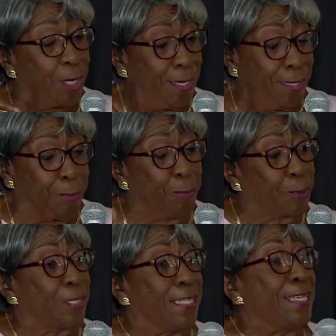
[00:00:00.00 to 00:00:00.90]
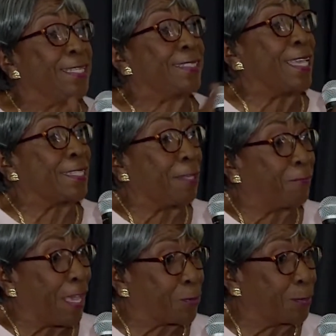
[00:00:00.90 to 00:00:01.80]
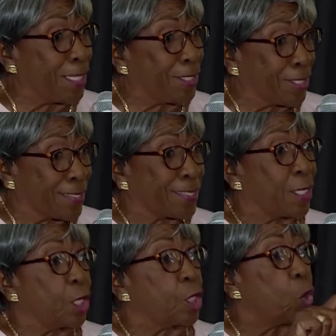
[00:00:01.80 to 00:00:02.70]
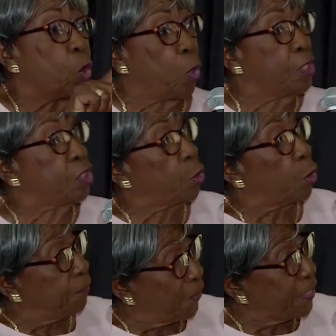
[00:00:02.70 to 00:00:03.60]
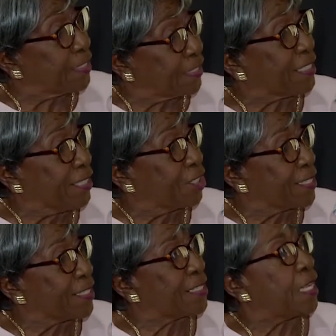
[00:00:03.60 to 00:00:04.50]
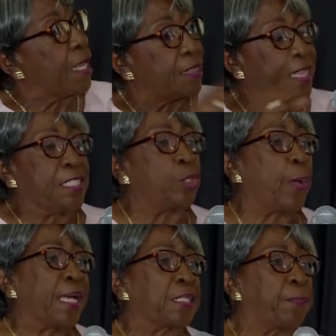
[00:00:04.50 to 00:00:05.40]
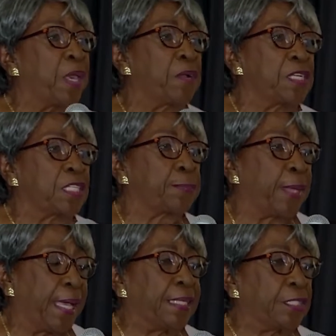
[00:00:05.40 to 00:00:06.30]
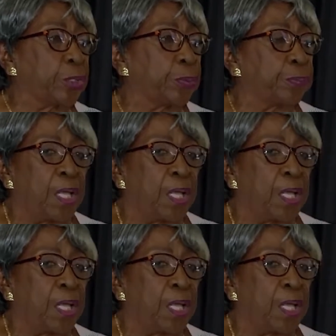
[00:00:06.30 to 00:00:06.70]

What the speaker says: usually take the advice from teachers. So once you convince teachers, then you had the parents behind you.